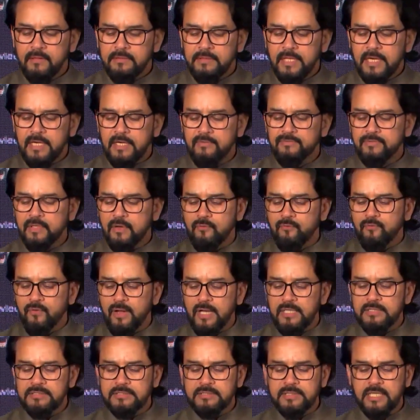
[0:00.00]
that if the
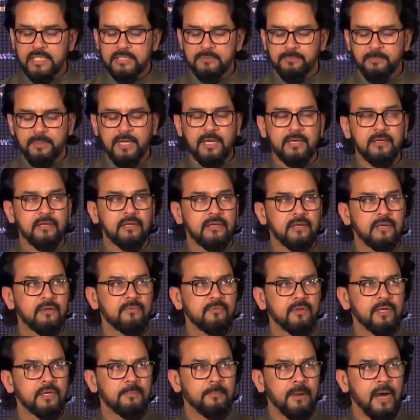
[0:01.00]
West has made
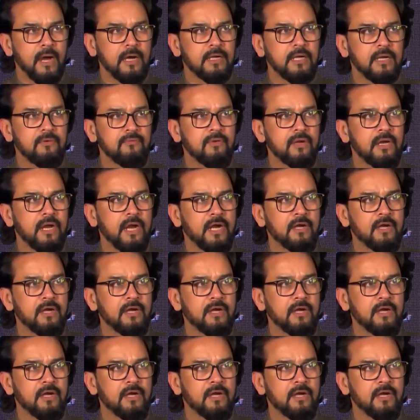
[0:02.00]
remarkable